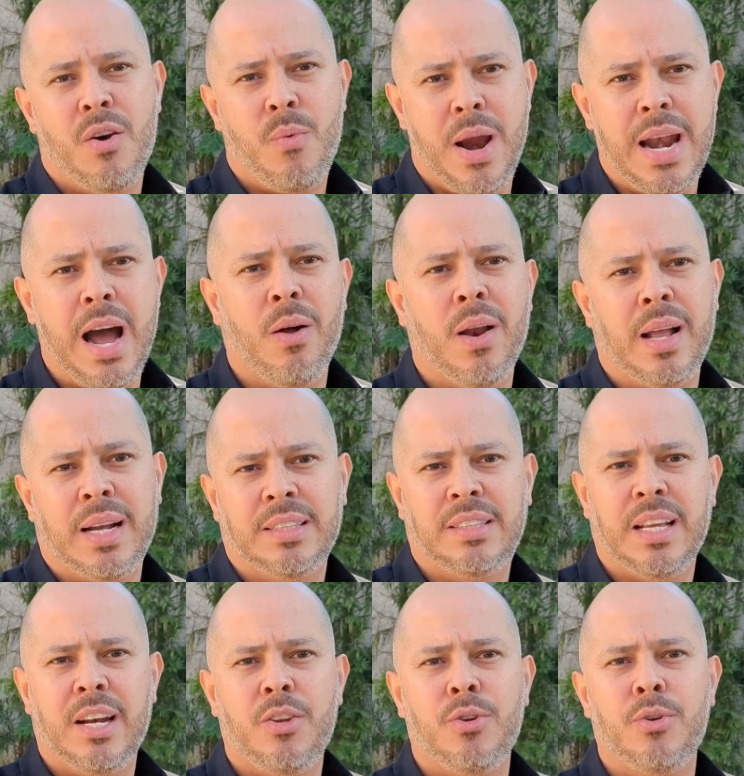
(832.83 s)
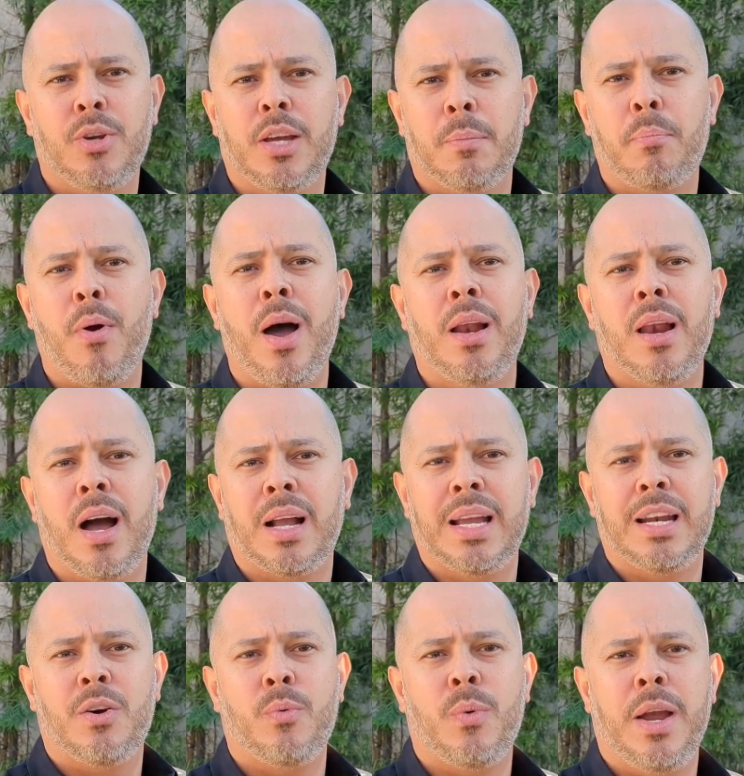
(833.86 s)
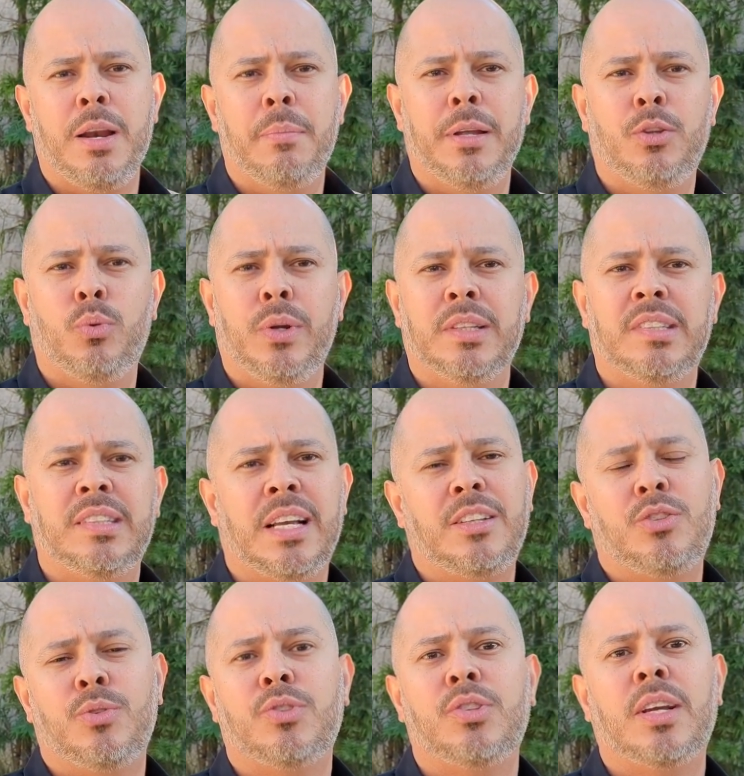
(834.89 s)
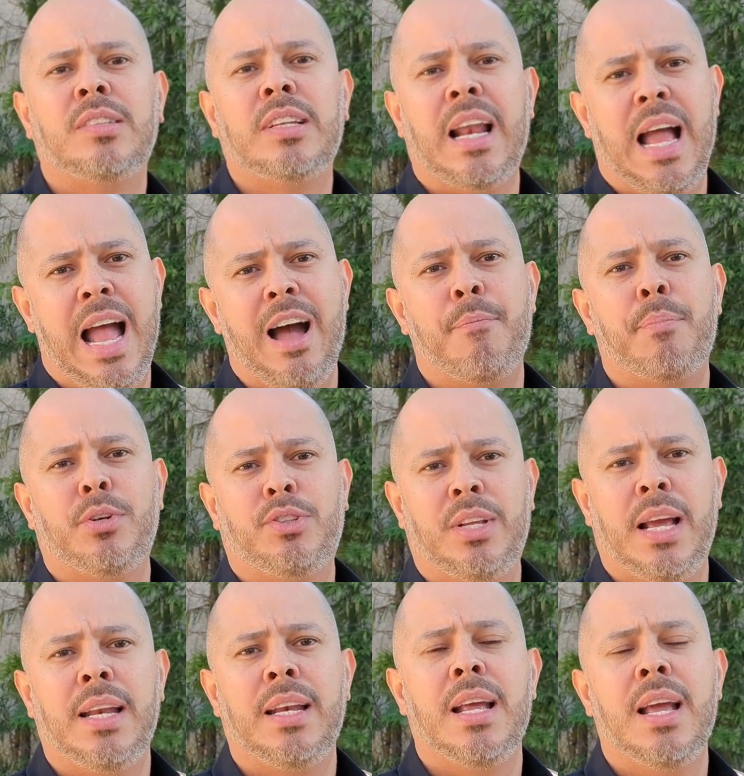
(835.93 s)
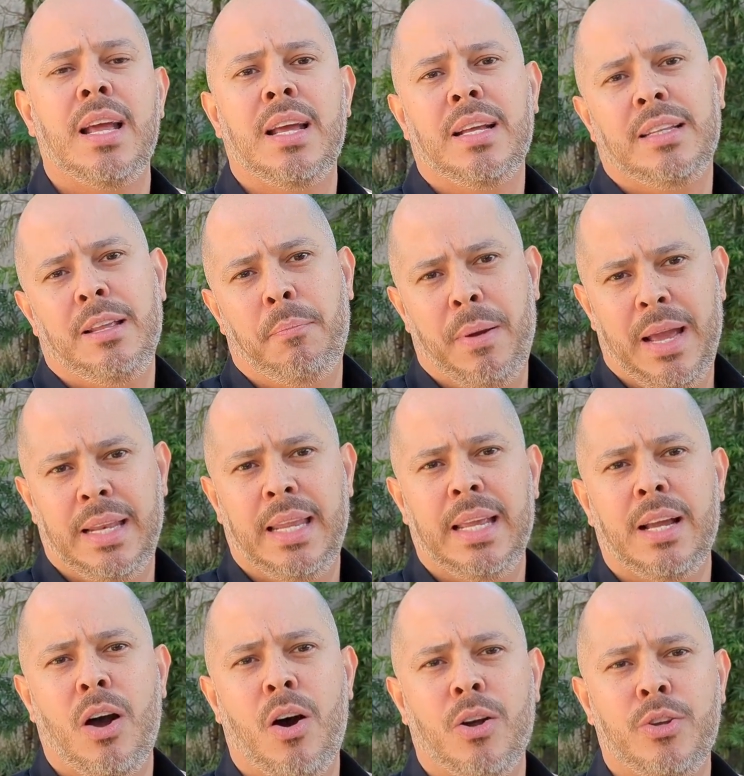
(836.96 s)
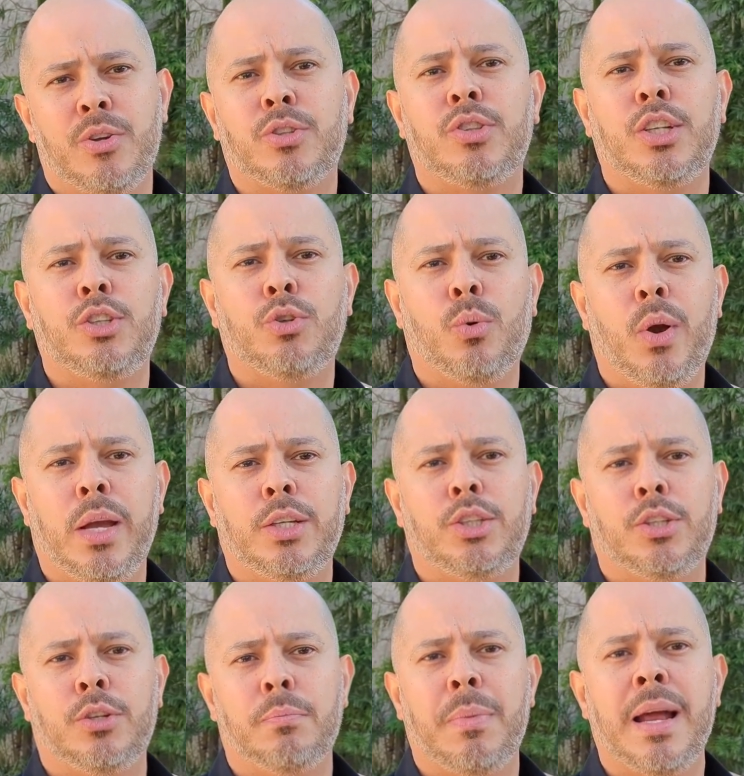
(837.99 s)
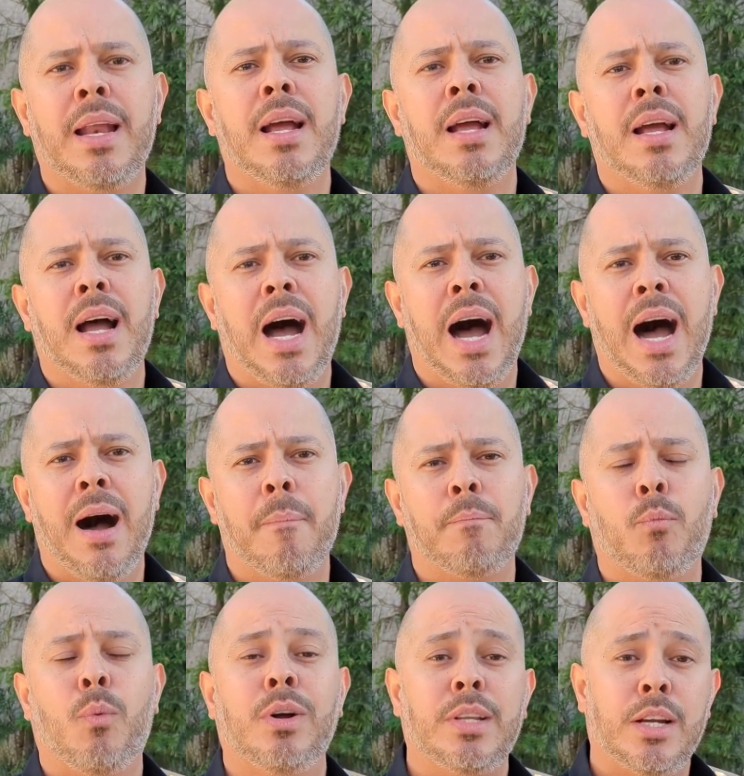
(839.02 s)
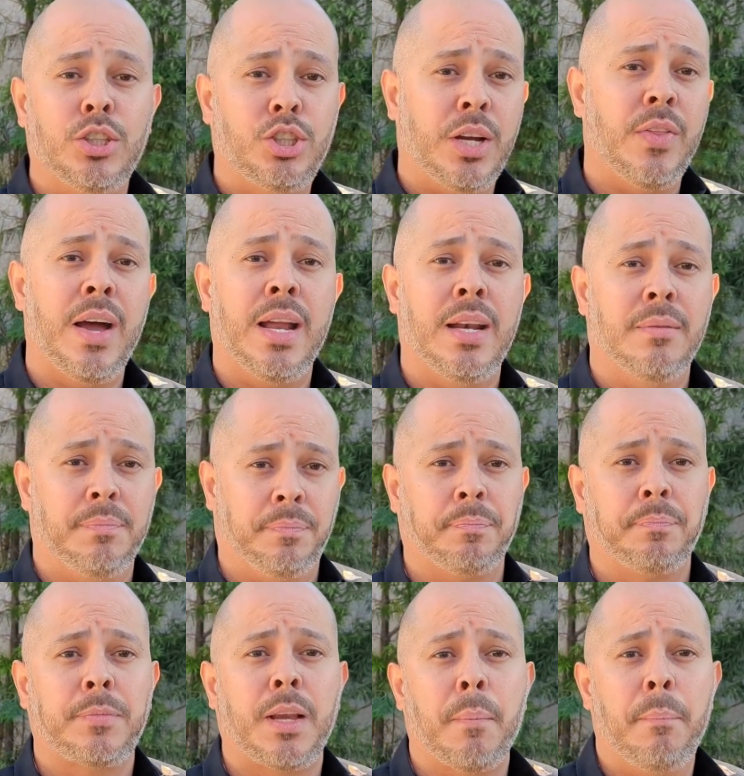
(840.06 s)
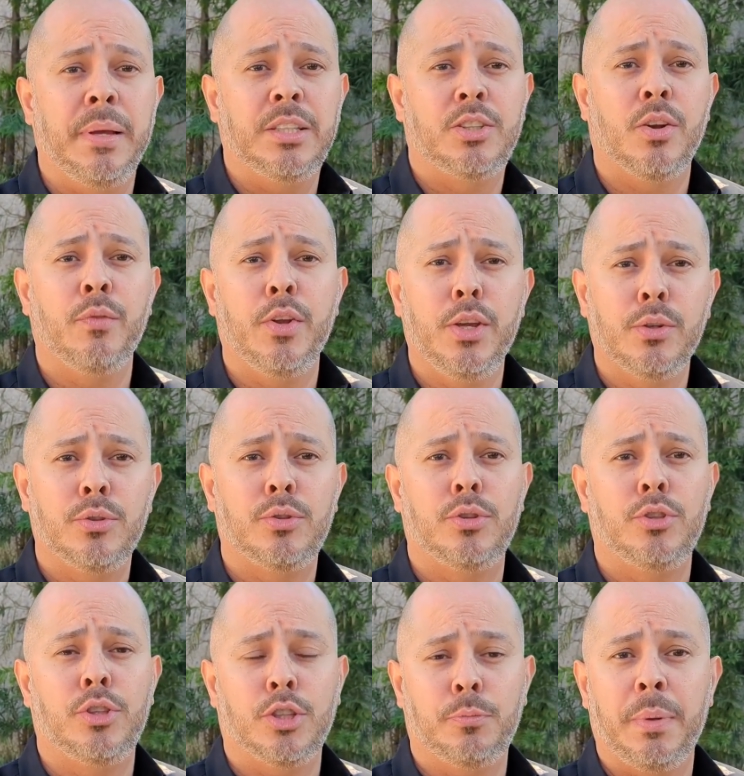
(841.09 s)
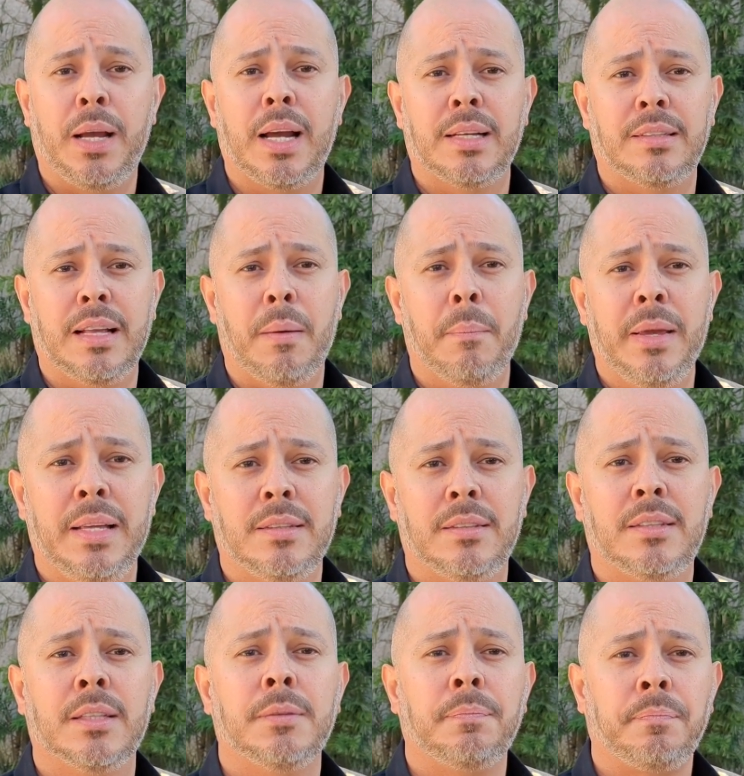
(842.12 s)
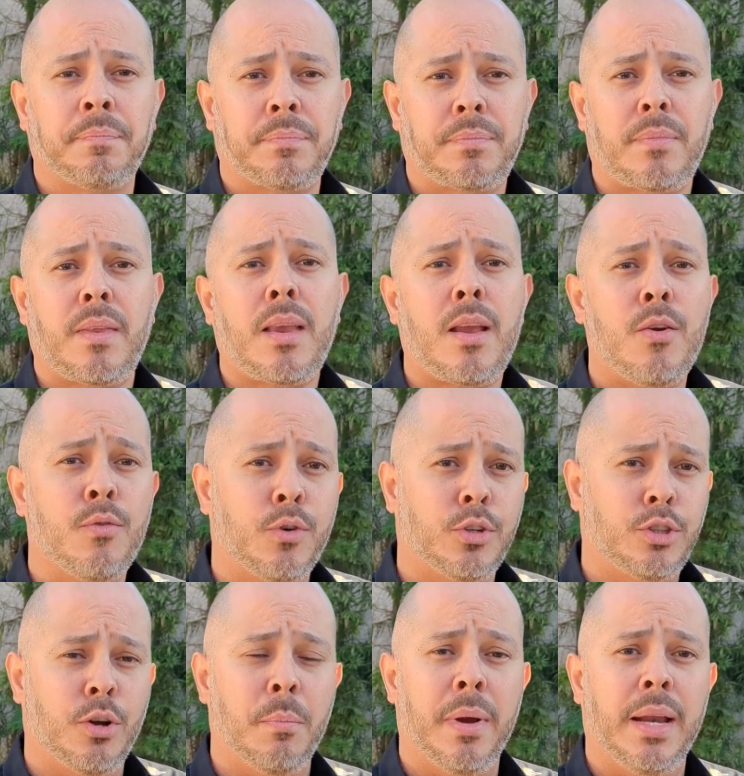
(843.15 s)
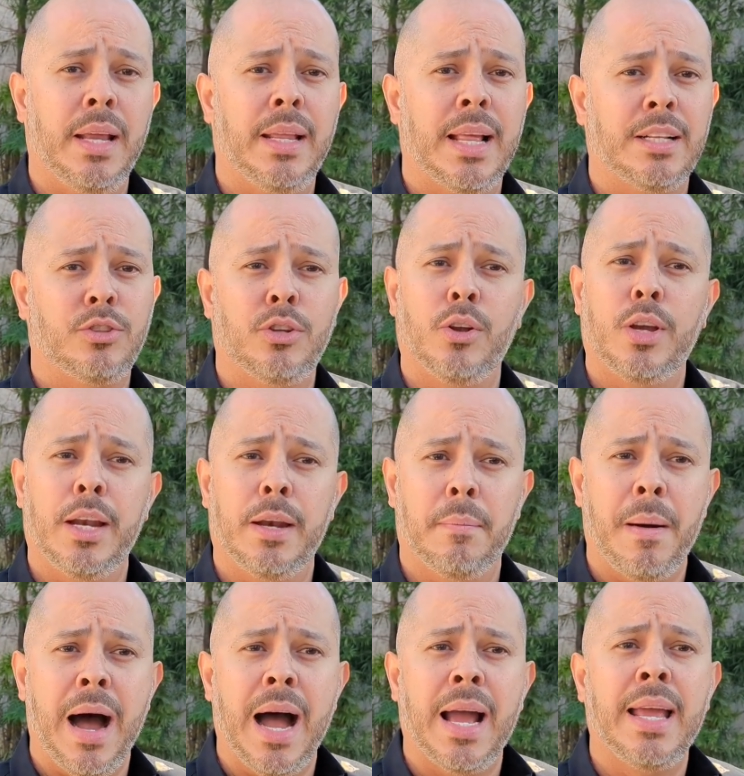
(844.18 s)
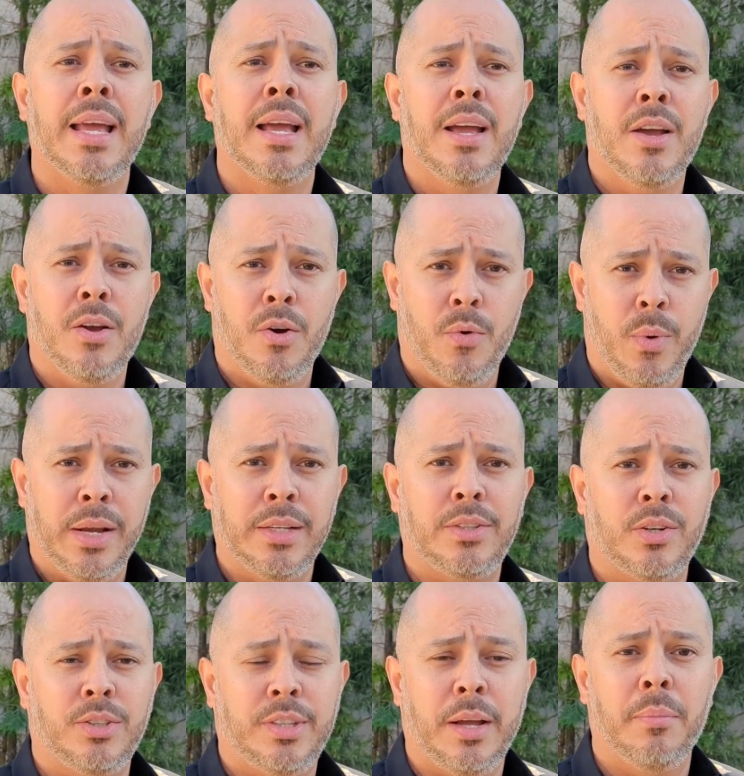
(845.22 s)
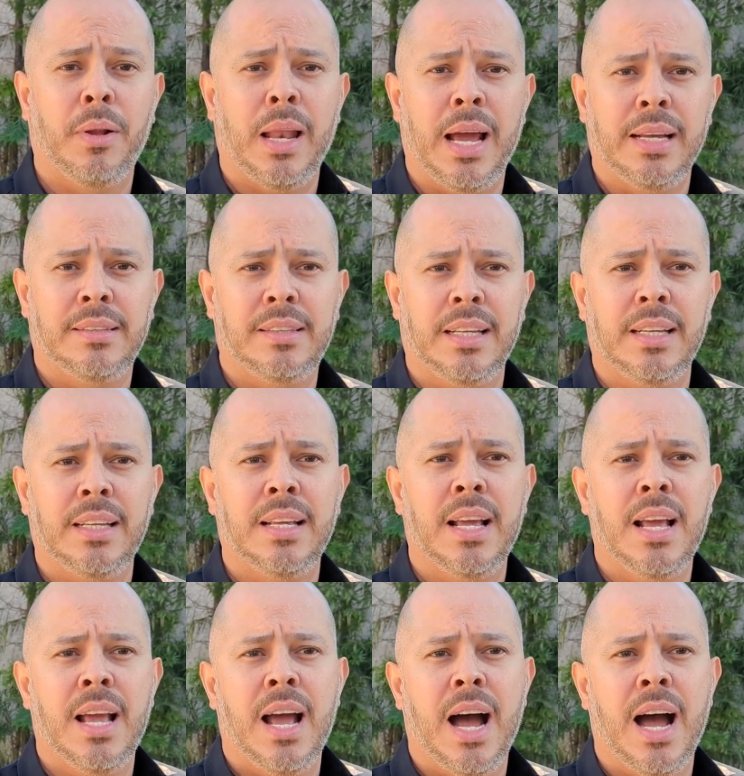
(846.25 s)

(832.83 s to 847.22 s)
Right now, like I said, you could probably lock in a rate between 6 to 6.5%, depending on your situation. But wanted to share that piece of news just because means for somebody that's looking to buy, the rates are stabilizing.